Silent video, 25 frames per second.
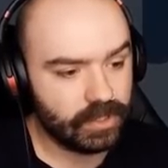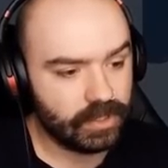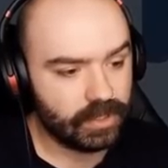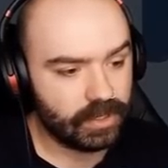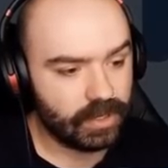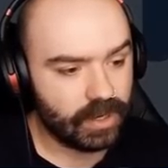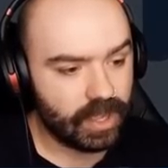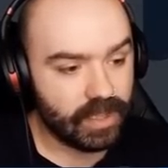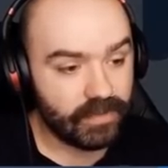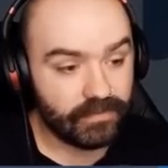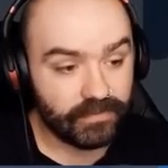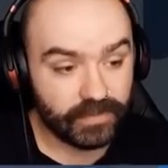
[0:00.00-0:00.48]

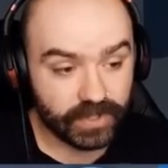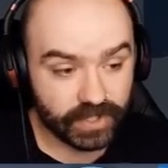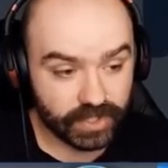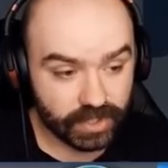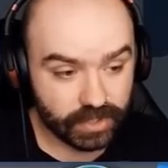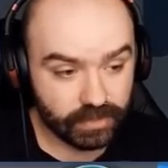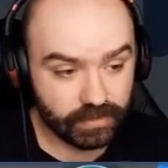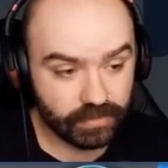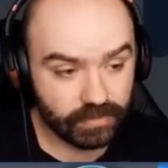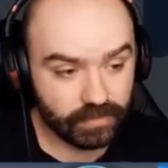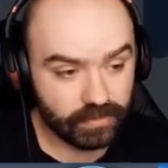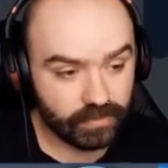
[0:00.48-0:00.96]
Night
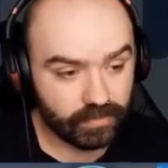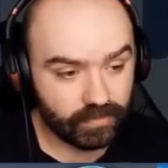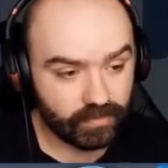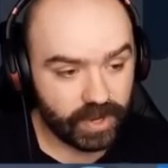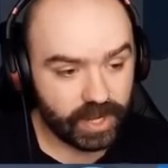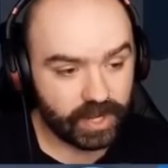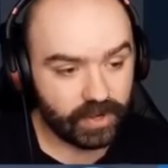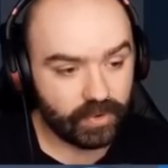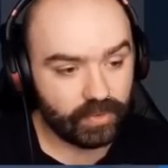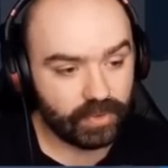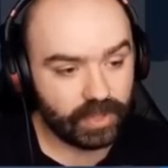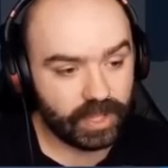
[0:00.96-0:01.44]
vision,
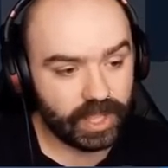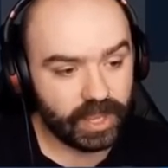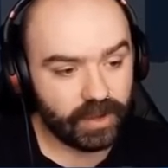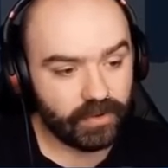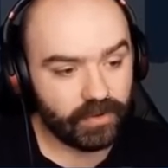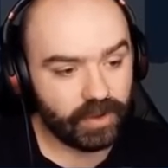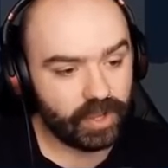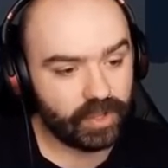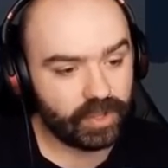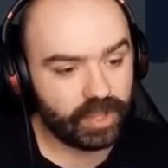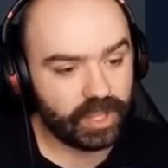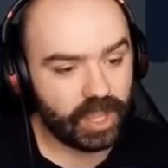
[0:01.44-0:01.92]
retinal
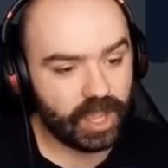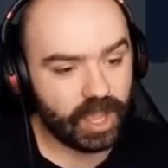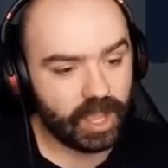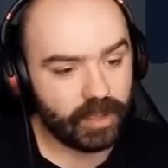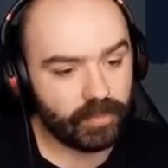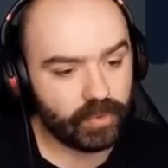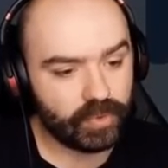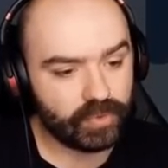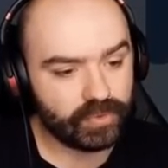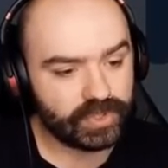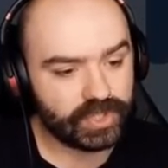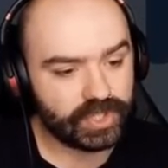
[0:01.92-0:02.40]
layering on the
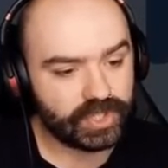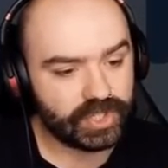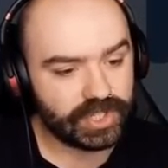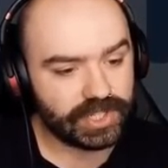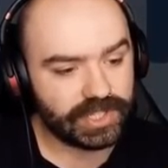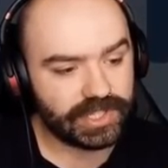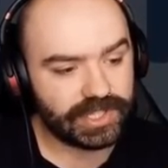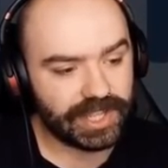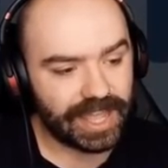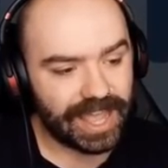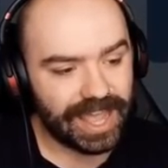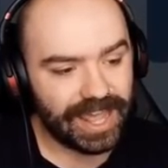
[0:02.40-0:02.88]
eyeball
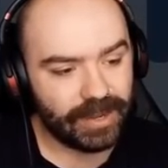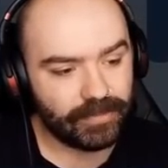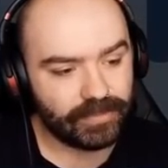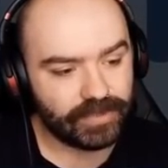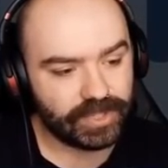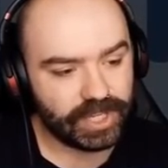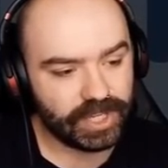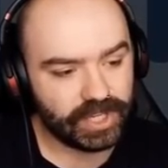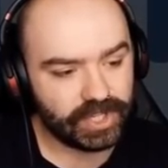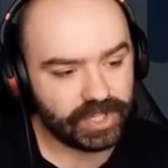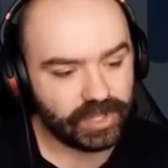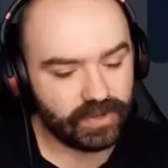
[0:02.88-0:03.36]
suggests
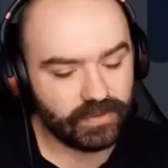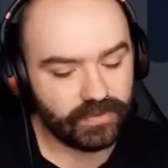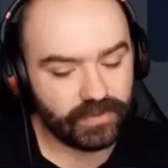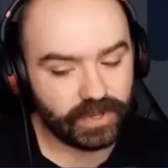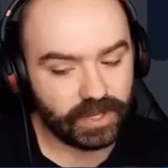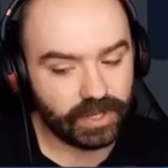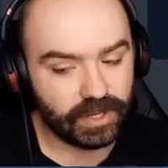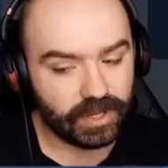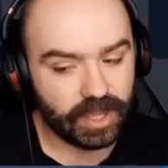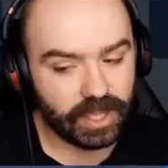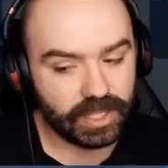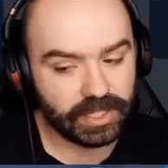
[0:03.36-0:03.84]
adaptation for
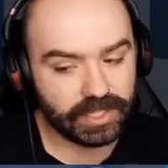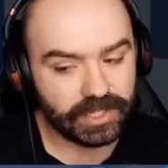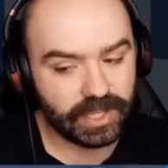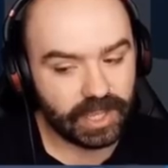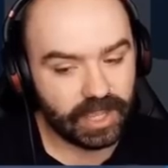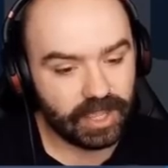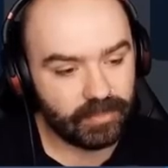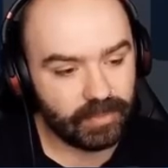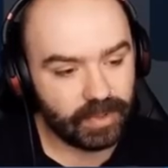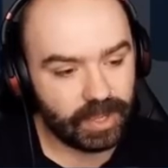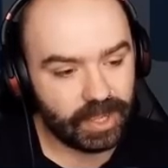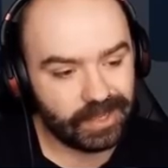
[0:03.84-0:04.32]

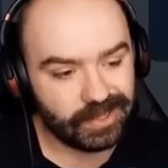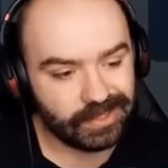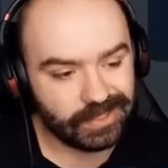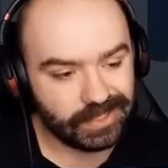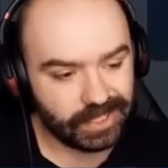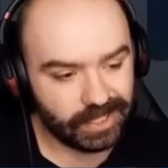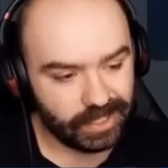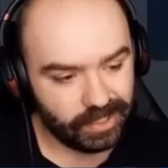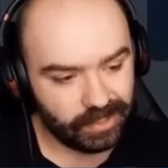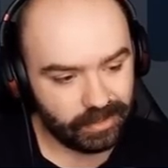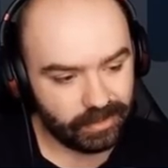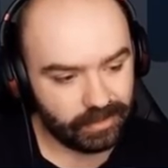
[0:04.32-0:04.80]
nighttime
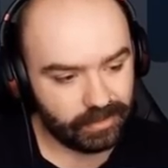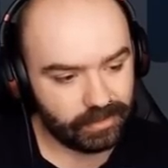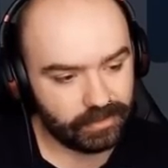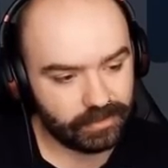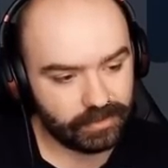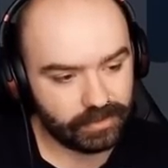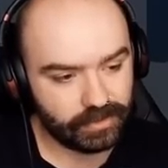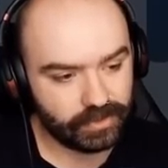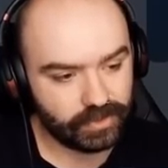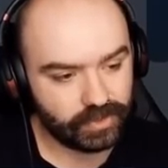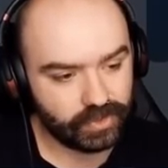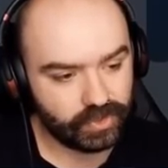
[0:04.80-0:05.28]
hunting.
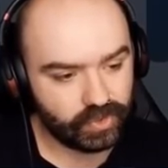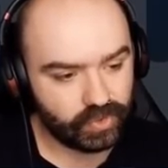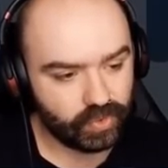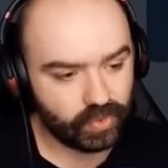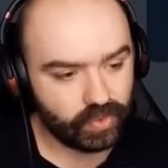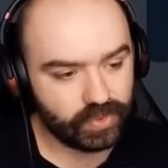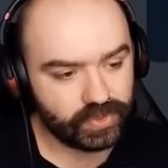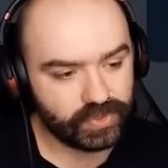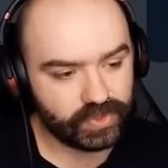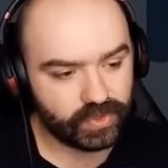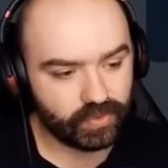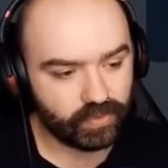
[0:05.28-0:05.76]

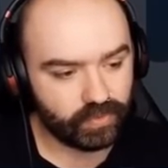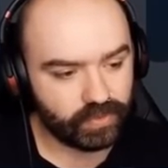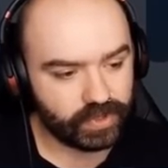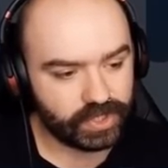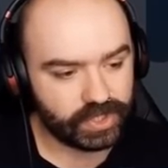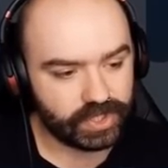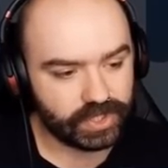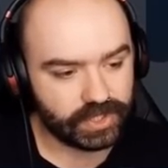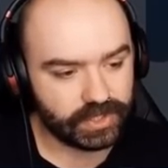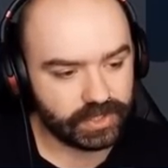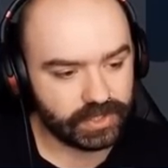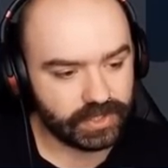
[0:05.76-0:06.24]
Dorsal
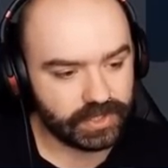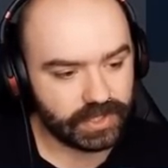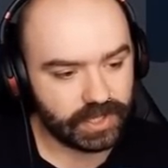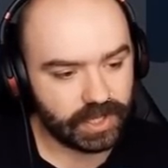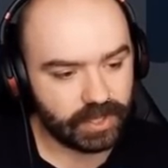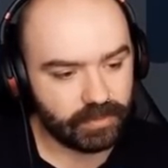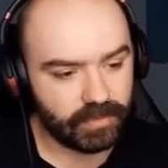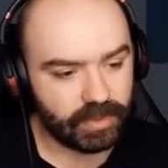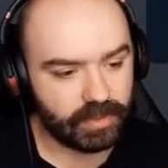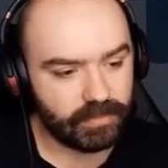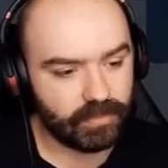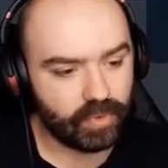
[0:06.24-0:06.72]
ridges
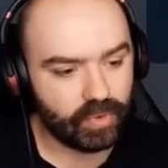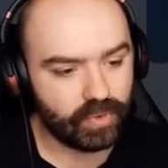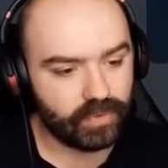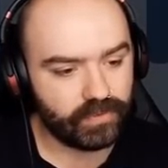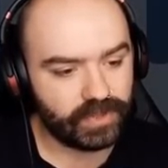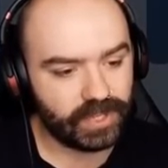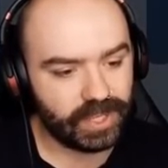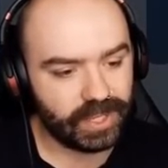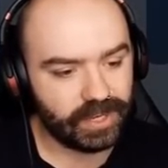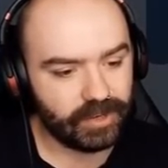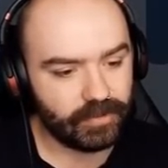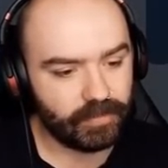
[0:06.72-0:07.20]
can be
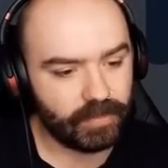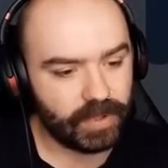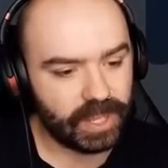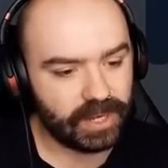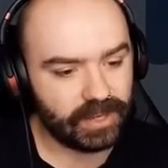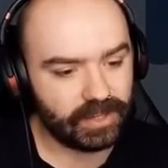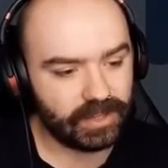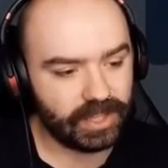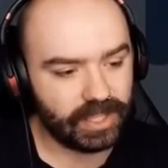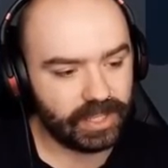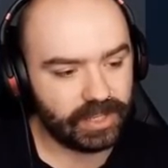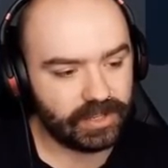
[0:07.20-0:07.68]
moved
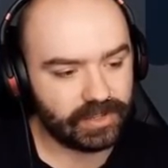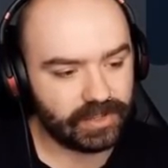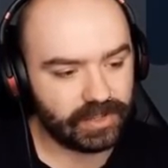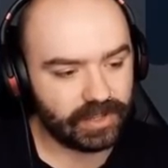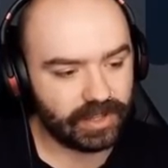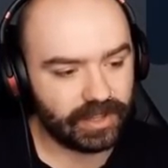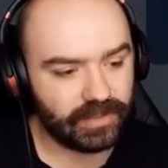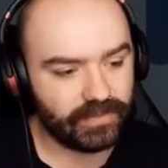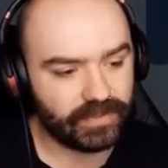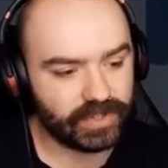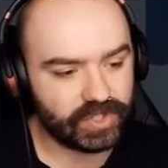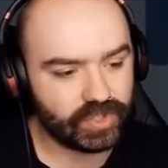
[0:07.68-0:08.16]
independently to
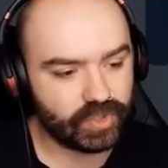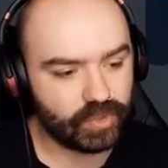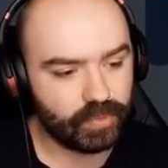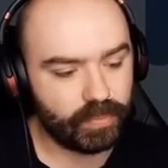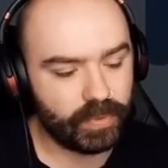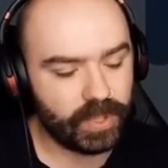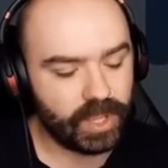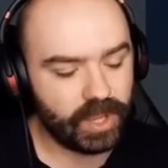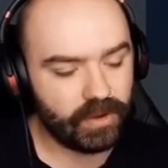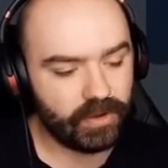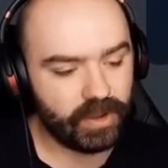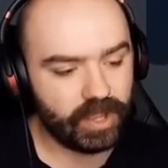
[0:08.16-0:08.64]
deliver
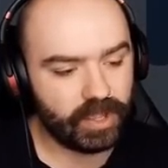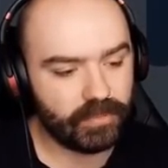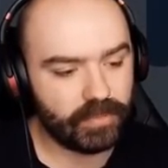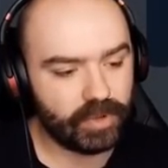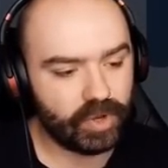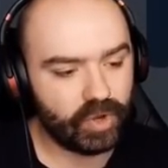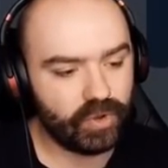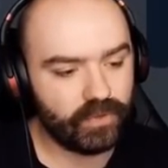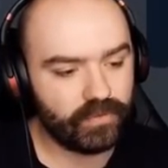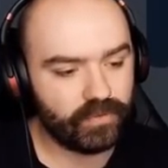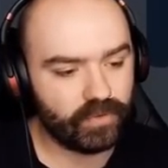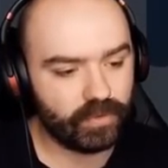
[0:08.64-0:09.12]
superior
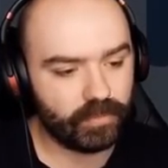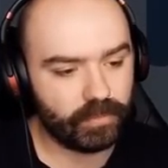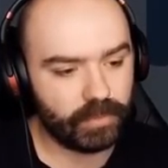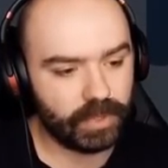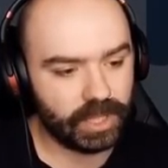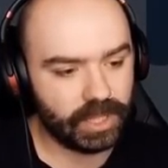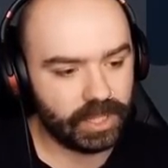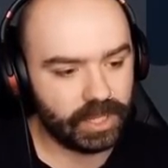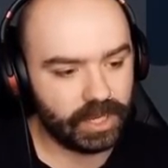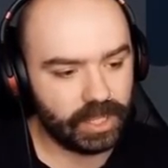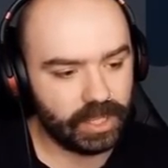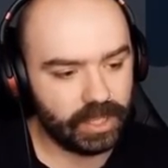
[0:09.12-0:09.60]

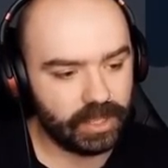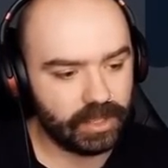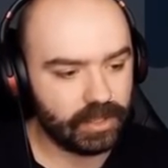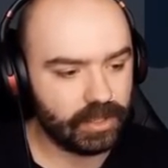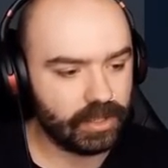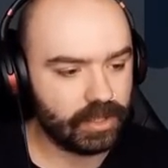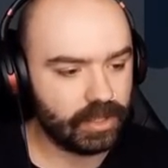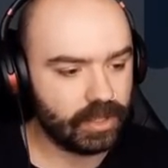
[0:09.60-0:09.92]
maneuverability